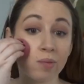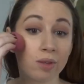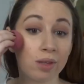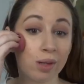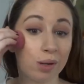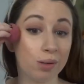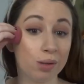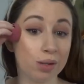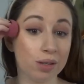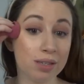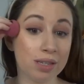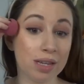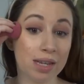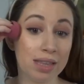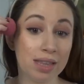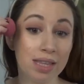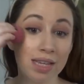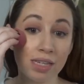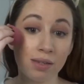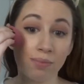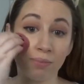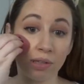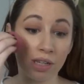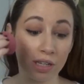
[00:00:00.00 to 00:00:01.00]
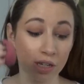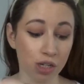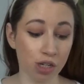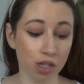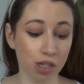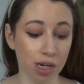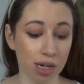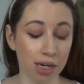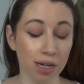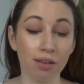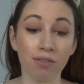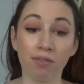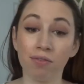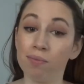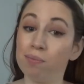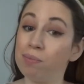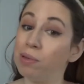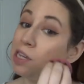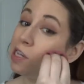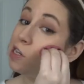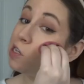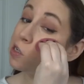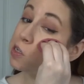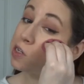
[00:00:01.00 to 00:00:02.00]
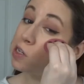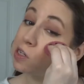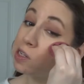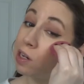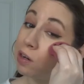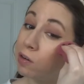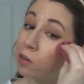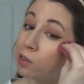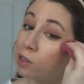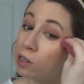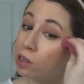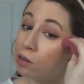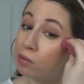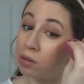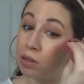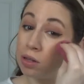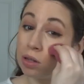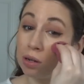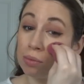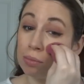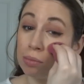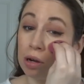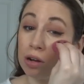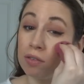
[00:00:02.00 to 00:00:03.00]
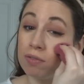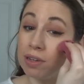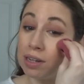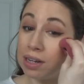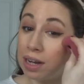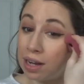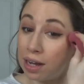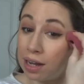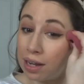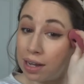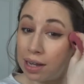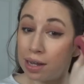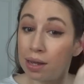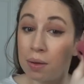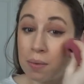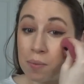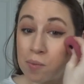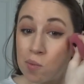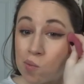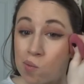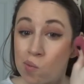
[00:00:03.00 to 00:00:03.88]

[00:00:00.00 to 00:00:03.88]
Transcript: I will say this blush shade of peach does not really go with our mauve eye